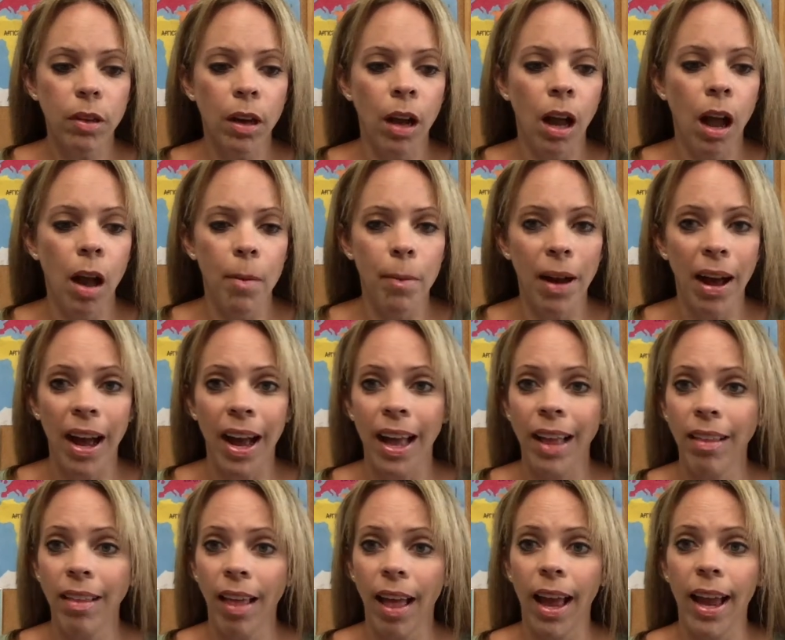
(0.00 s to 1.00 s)
I
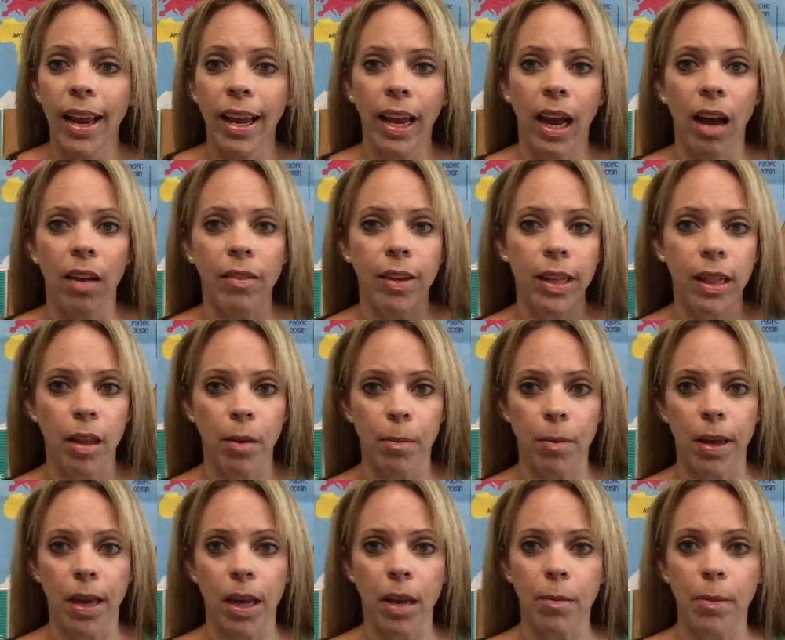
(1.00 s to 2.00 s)
like having the
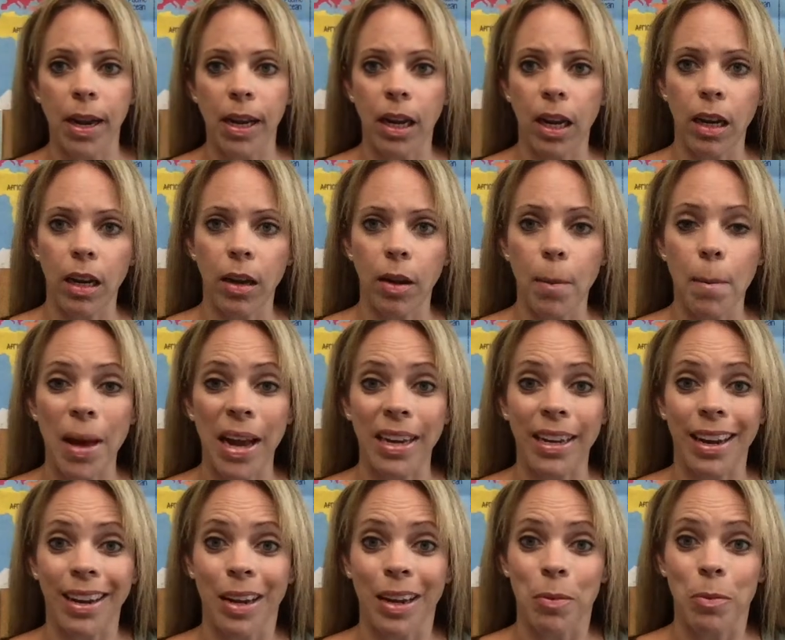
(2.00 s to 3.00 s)
big
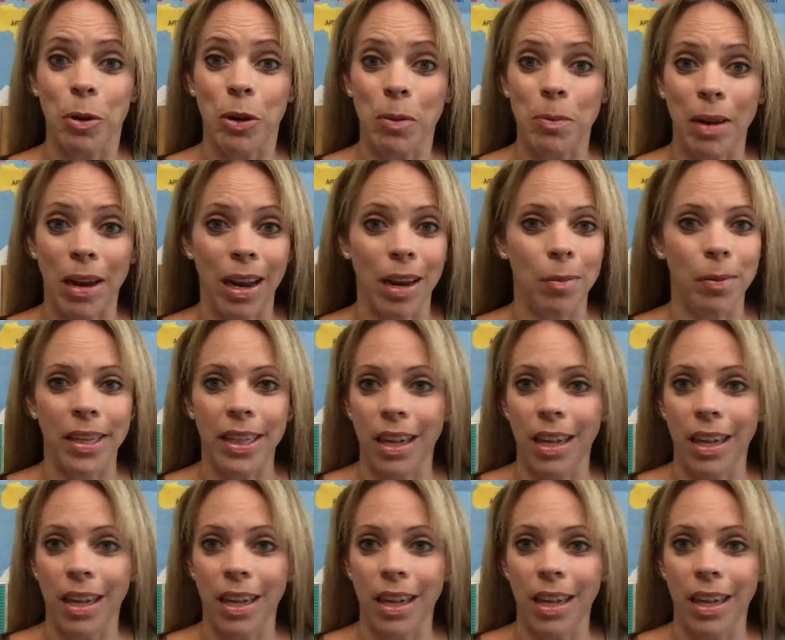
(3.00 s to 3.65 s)
magnetic board behind me.